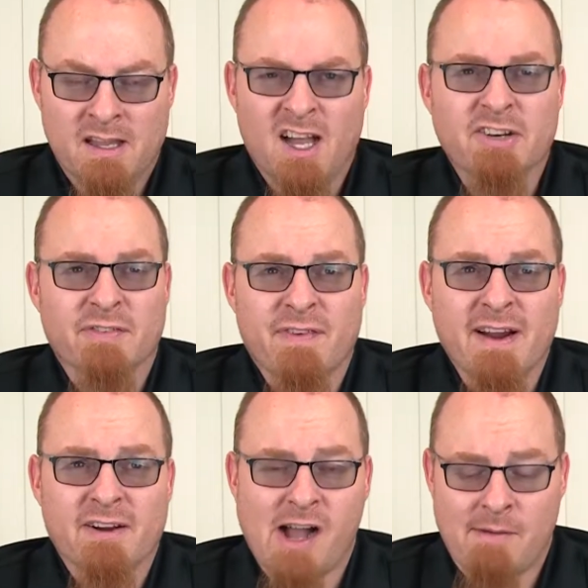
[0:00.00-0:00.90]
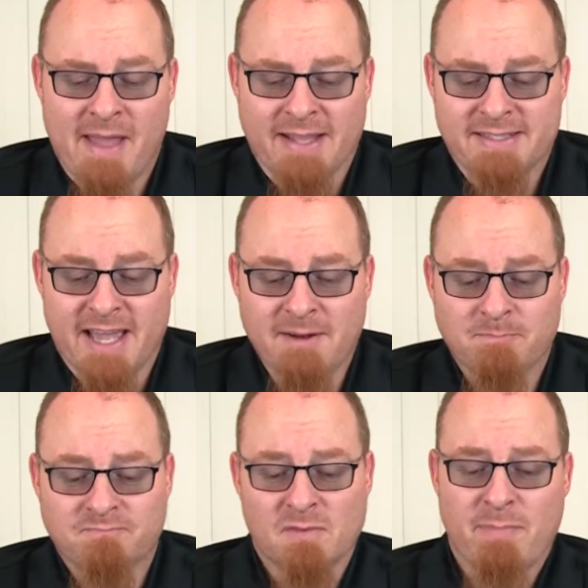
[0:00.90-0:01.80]
On your Firecom
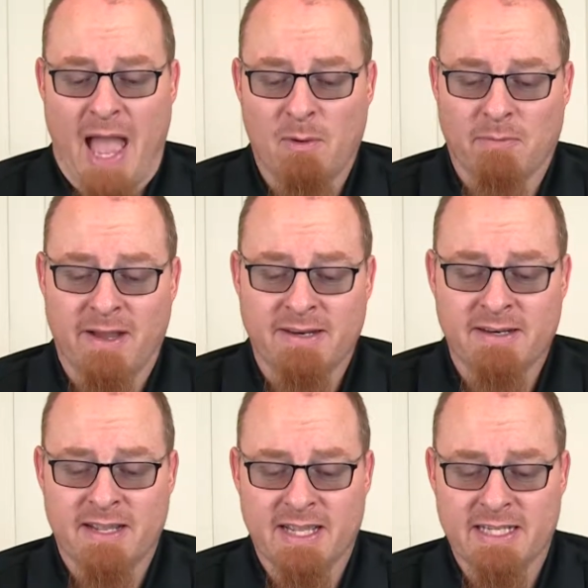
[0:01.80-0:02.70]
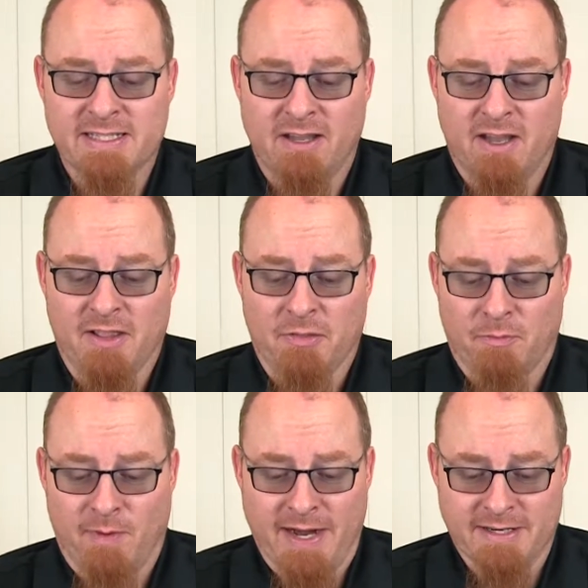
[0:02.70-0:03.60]
headset, the power button is on the
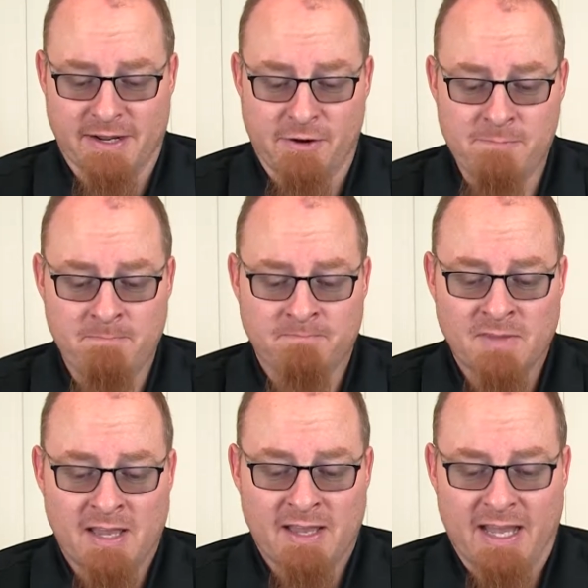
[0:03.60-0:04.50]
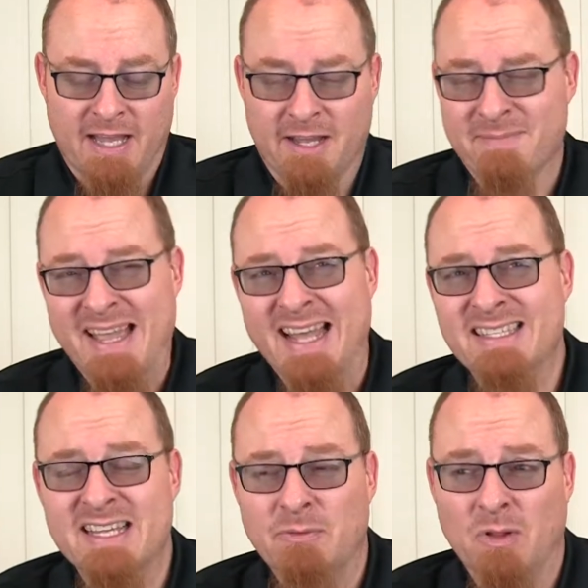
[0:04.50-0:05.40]
right dome. The
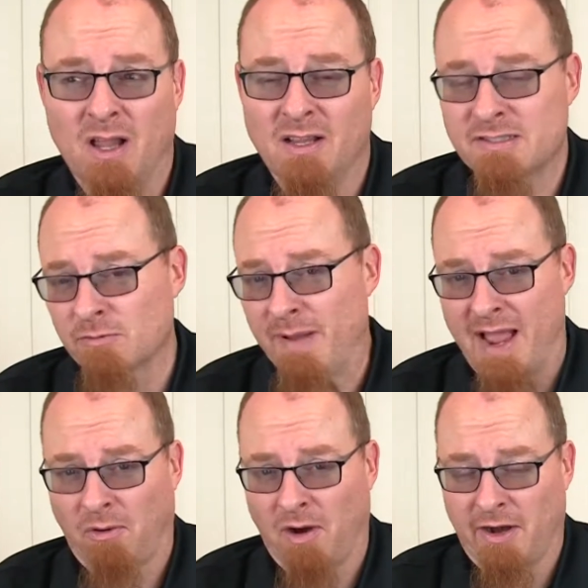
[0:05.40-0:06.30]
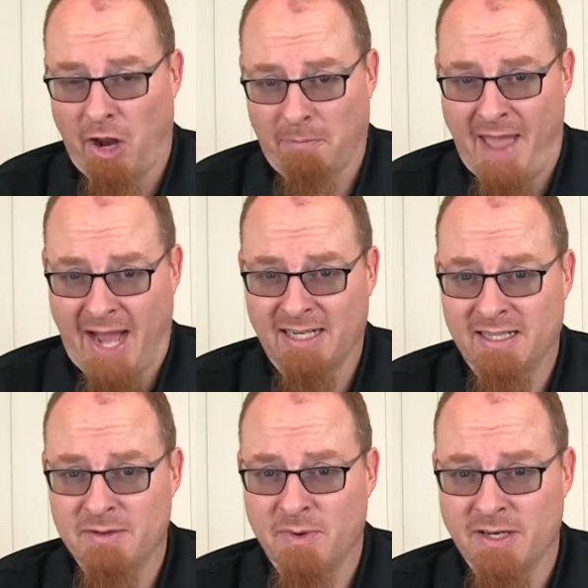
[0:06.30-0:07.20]
headset will also power on
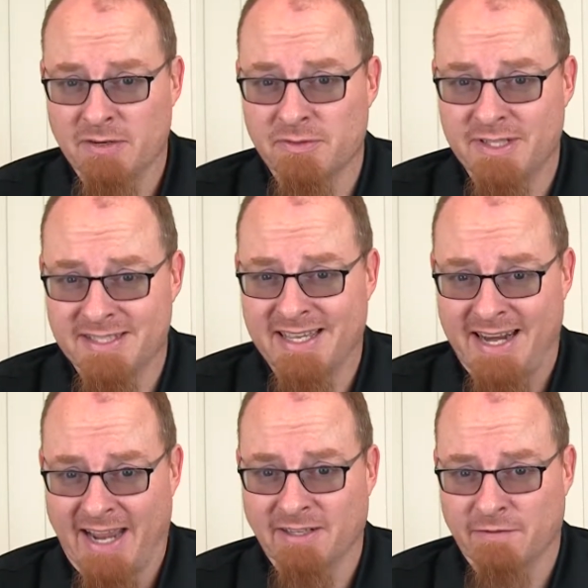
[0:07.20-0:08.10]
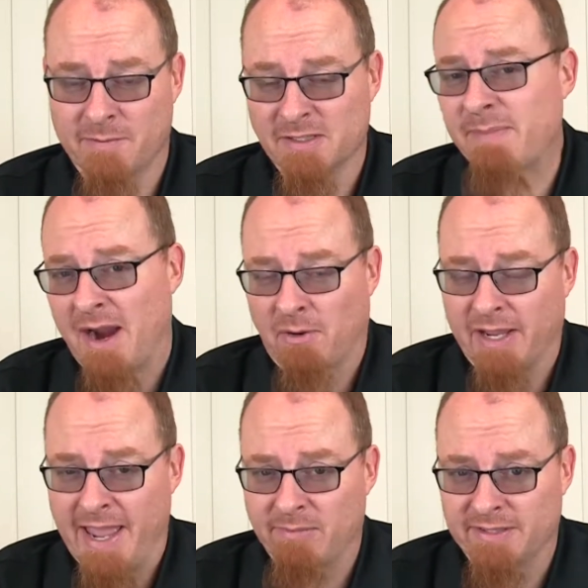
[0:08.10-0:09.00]
automatically when you disconnect it from its power
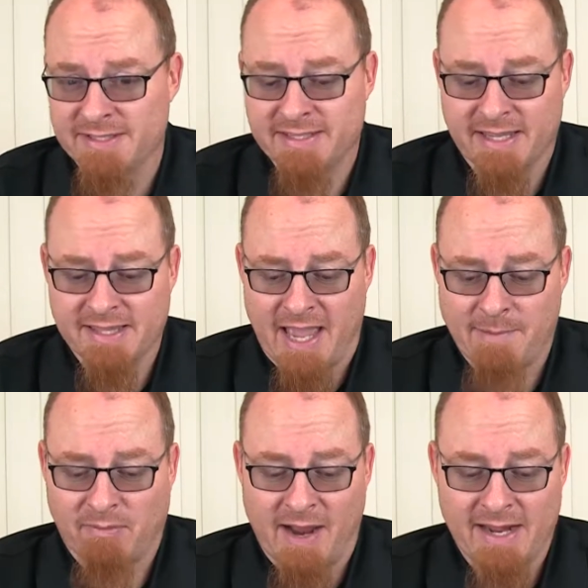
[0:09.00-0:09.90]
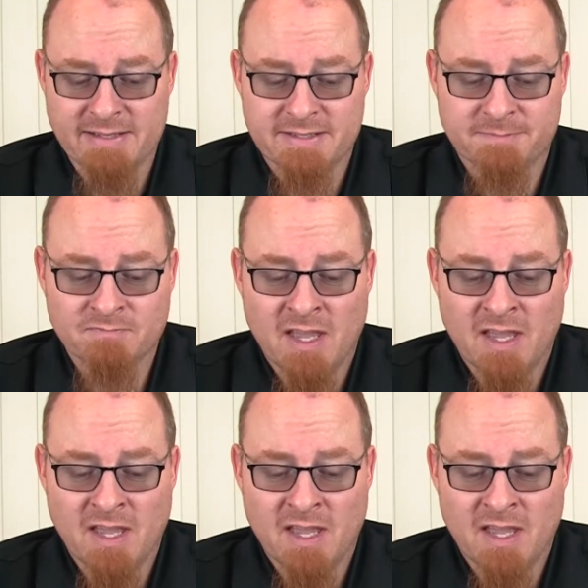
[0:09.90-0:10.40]
cable inside the apparatus.